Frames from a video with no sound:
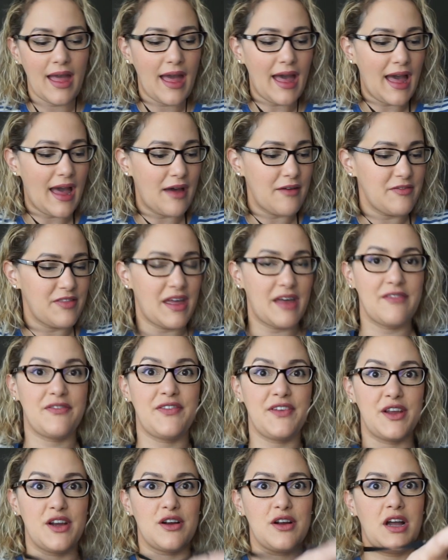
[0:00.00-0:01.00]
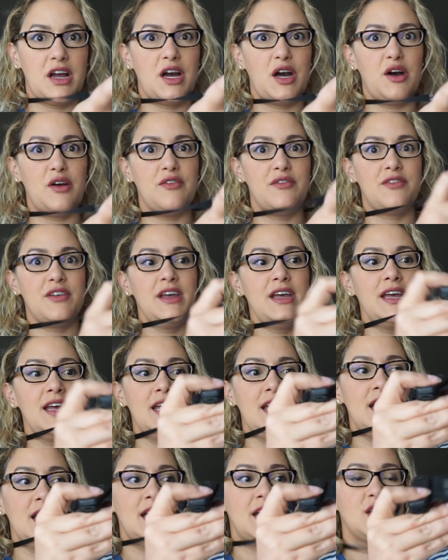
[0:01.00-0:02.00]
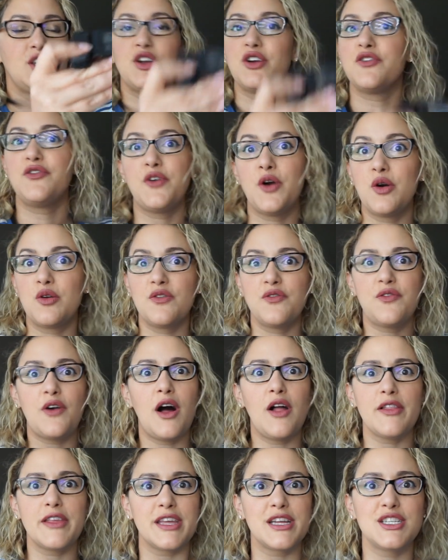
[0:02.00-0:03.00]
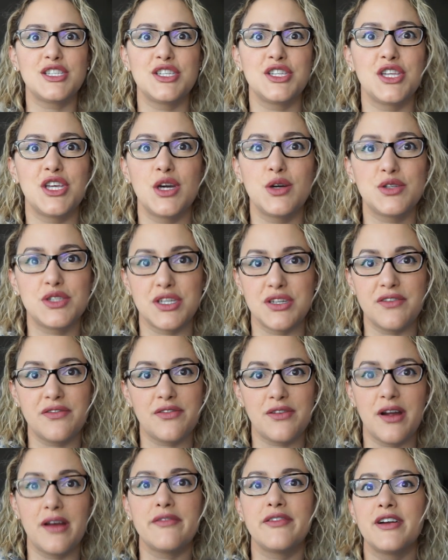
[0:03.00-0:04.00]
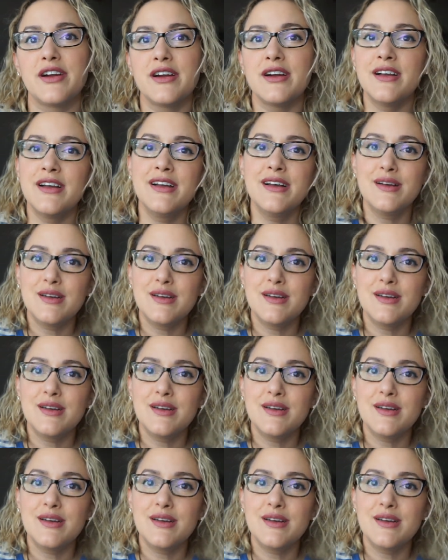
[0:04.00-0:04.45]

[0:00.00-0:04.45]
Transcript: have that fear of your phone falling into the ocean forever.